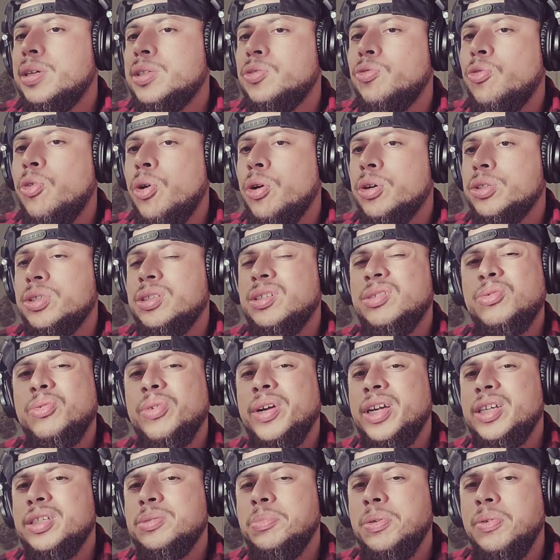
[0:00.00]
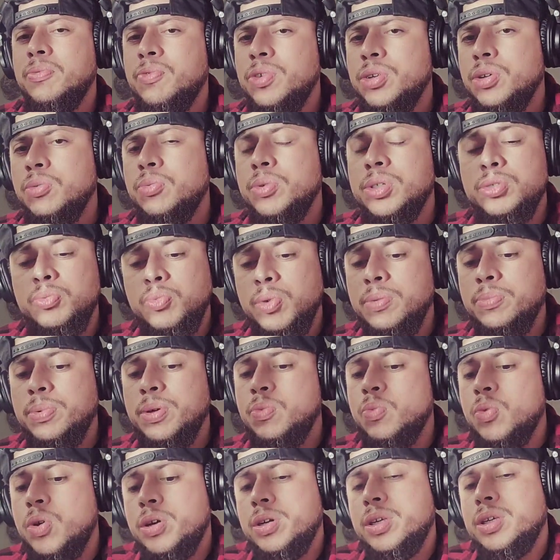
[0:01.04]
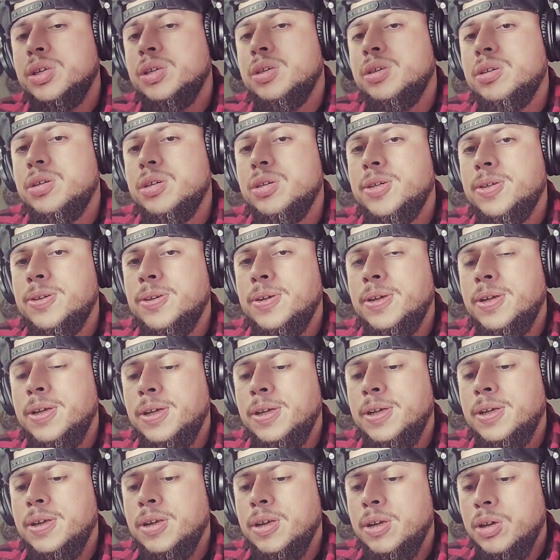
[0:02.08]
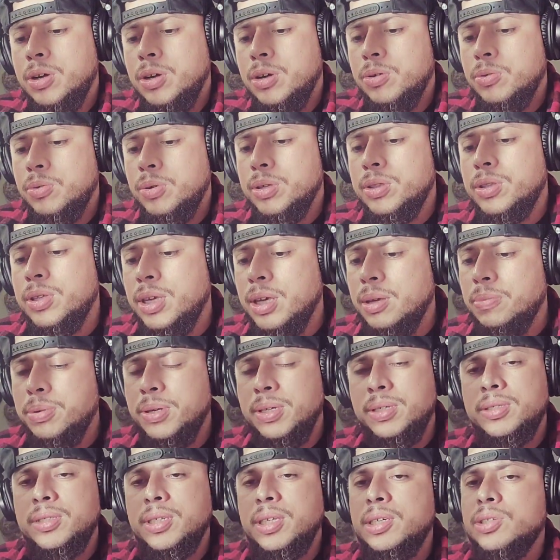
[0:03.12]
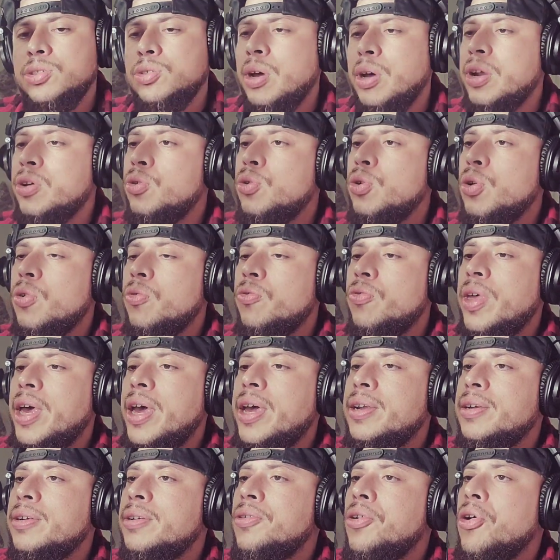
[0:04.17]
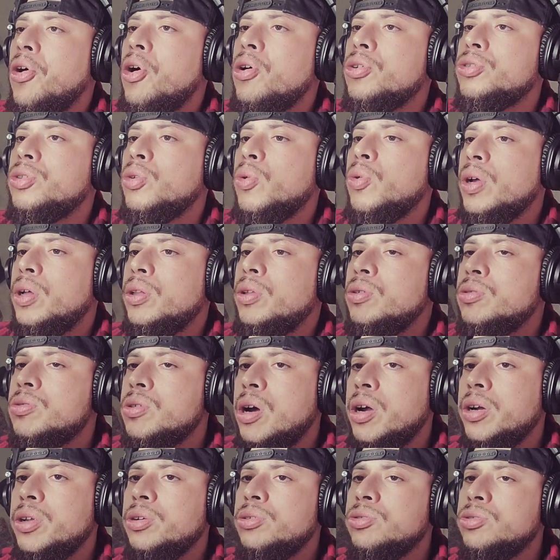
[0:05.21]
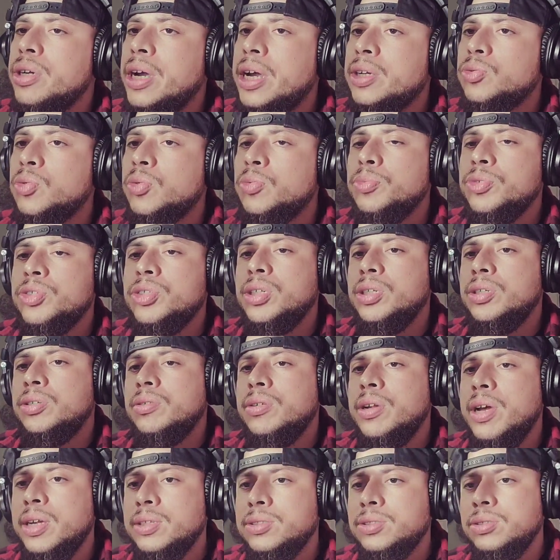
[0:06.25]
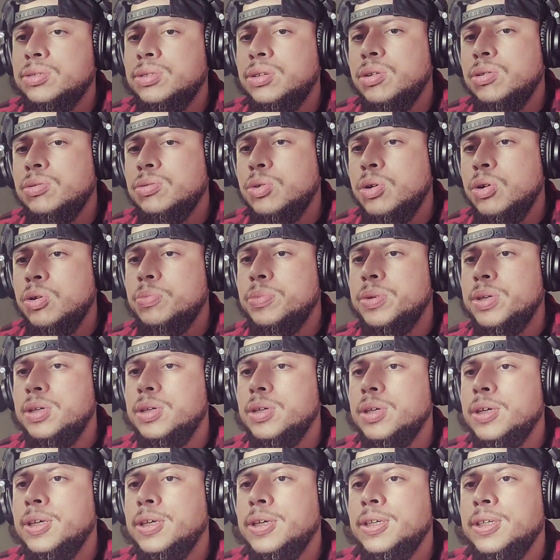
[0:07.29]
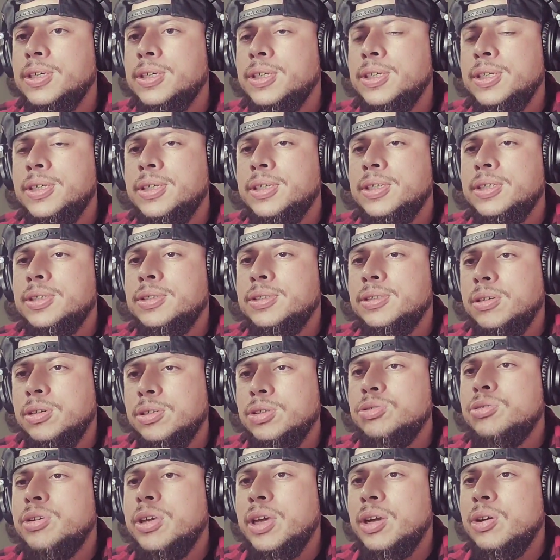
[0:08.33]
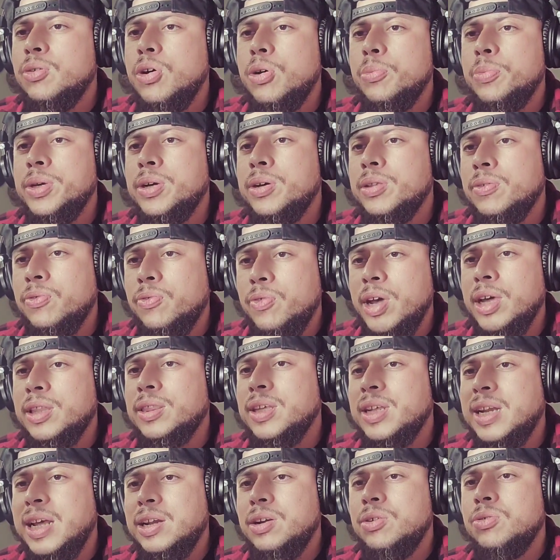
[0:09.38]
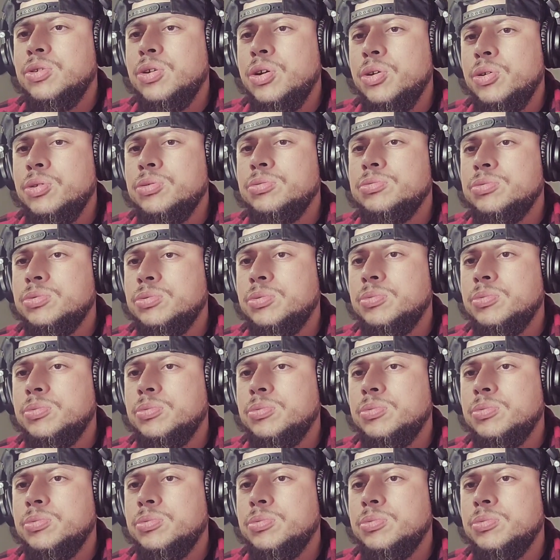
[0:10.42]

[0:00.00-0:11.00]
as far as an arrangement view, which we've been wanting here with the MPC. So I don't know if that also includes audio tracks with Maschine or not. So don't quote me, or you can't quote me on the fact that I don't know.